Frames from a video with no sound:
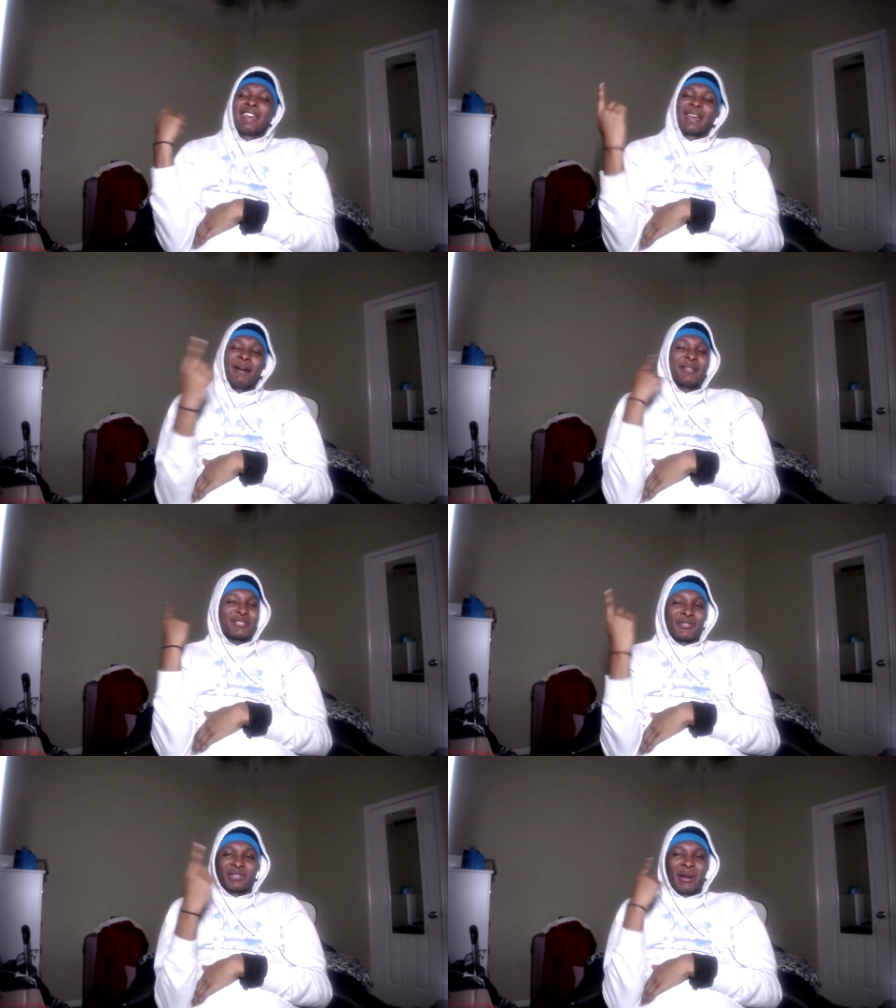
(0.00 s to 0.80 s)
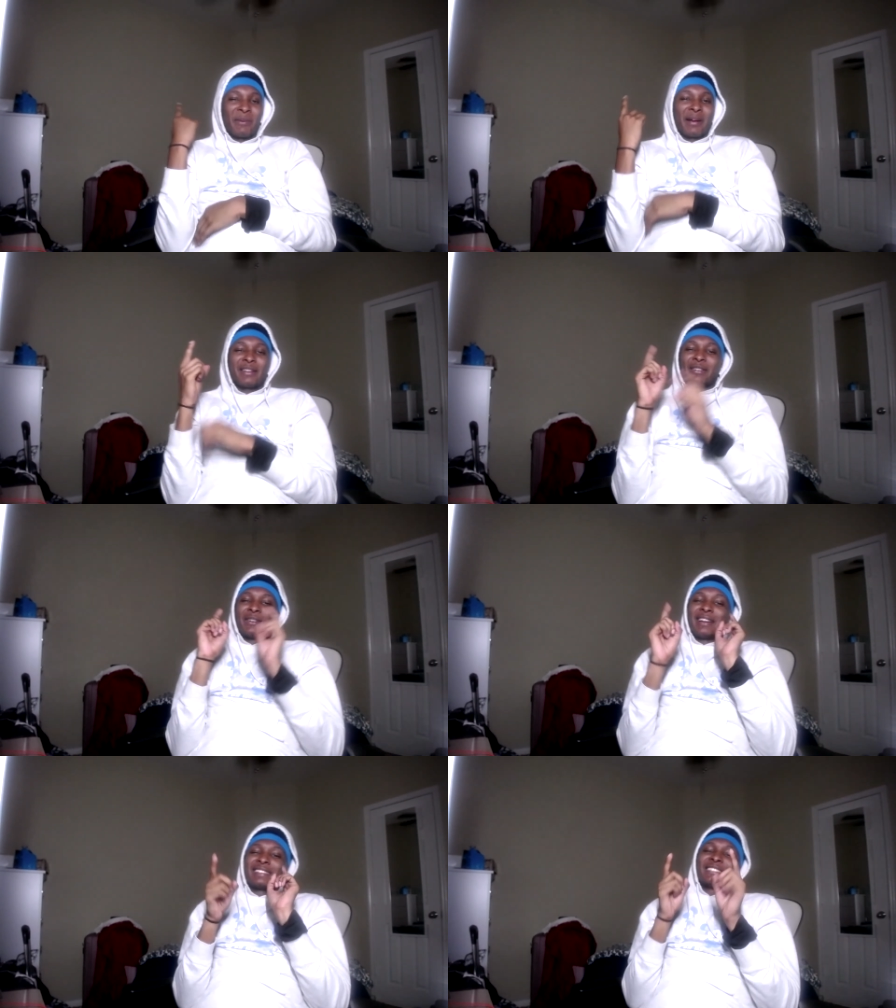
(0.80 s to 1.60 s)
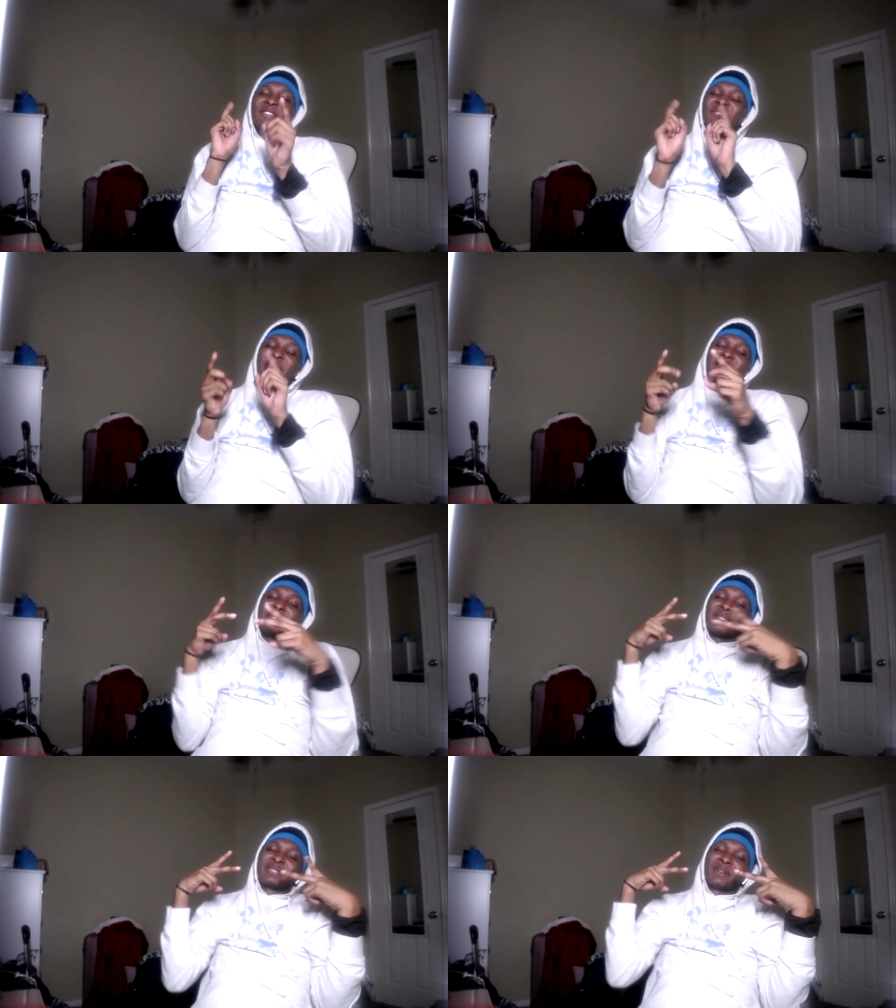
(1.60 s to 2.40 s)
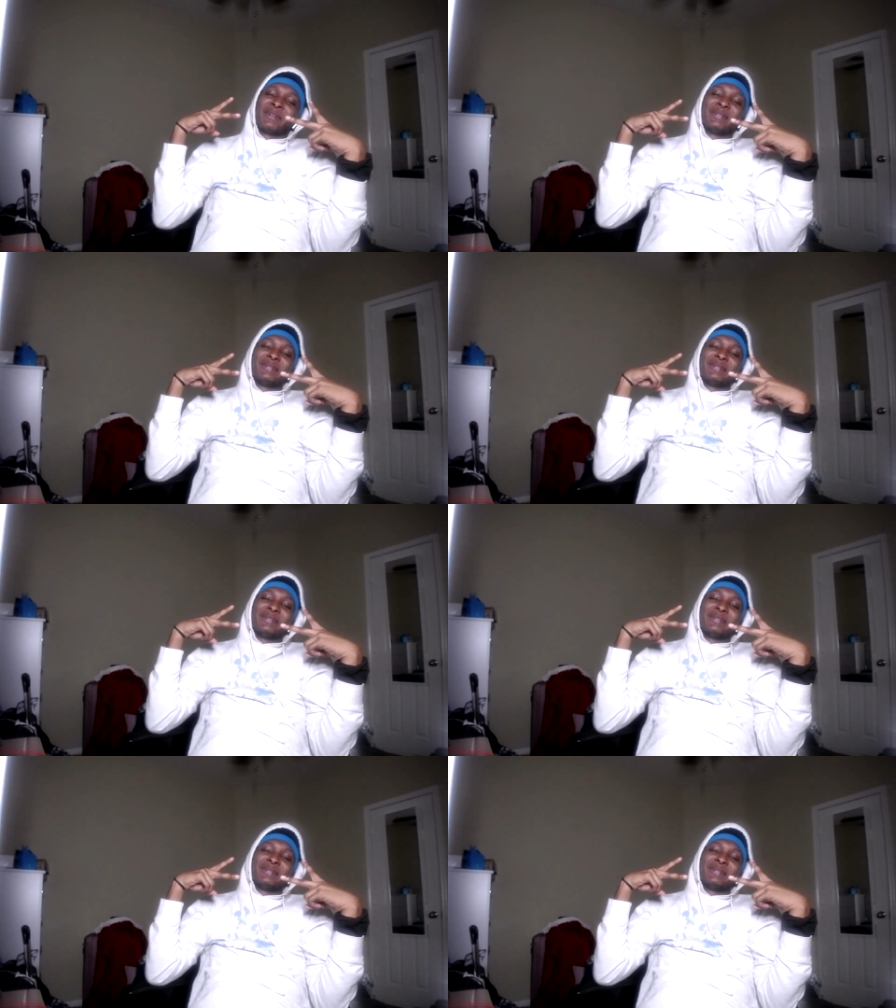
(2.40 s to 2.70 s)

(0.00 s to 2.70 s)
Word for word: Comment they there right now. I'll see you for an hour, so